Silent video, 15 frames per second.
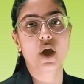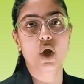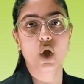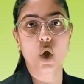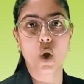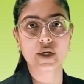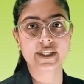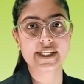
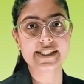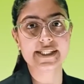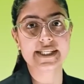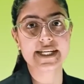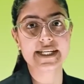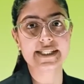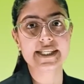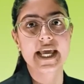Cotton
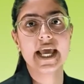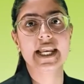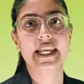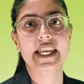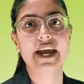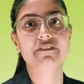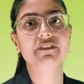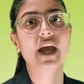seeds
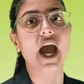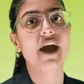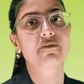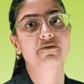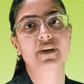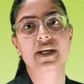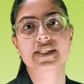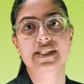left
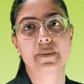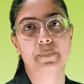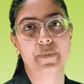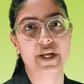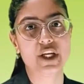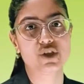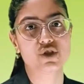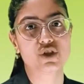after
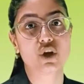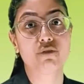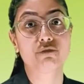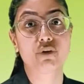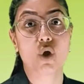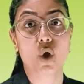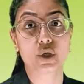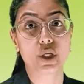separation
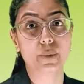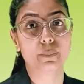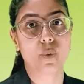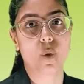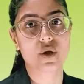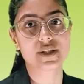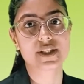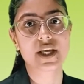of cotton
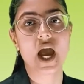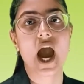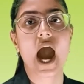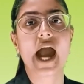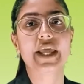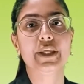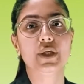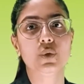balls
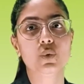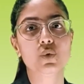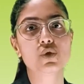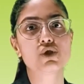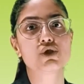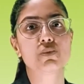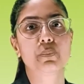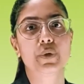are
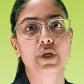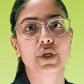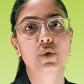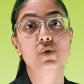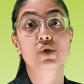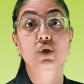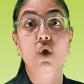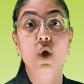used to
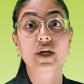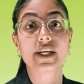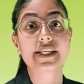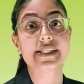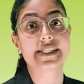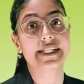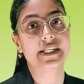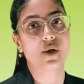produce
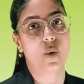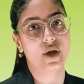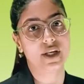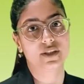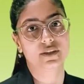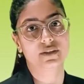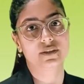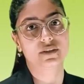cotton seed oil.
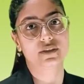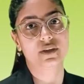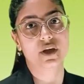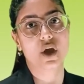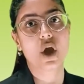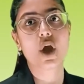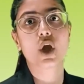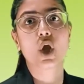
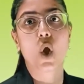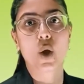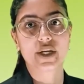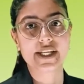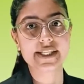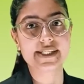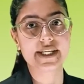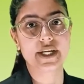
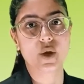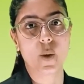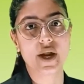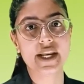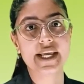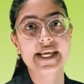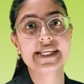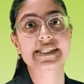Cotton seed
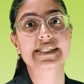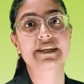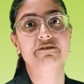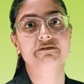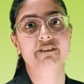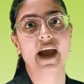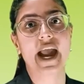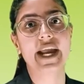oil is
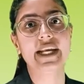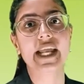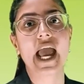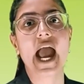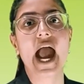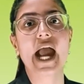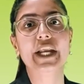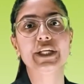refined
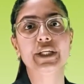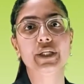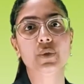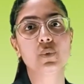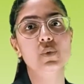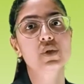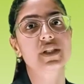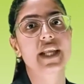and
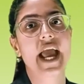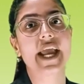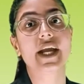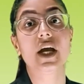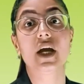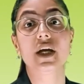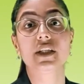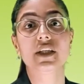used
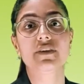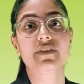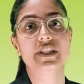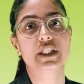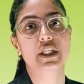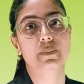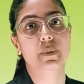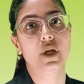like other
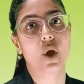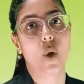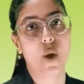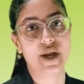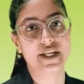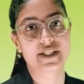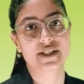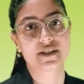vegetable
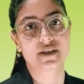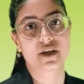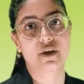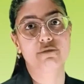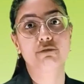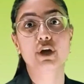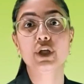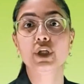oils
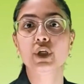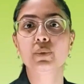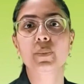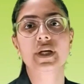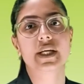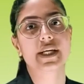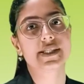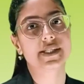for
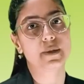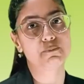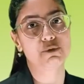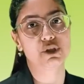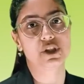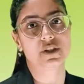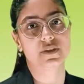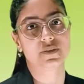human
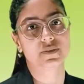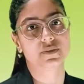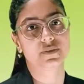consumption.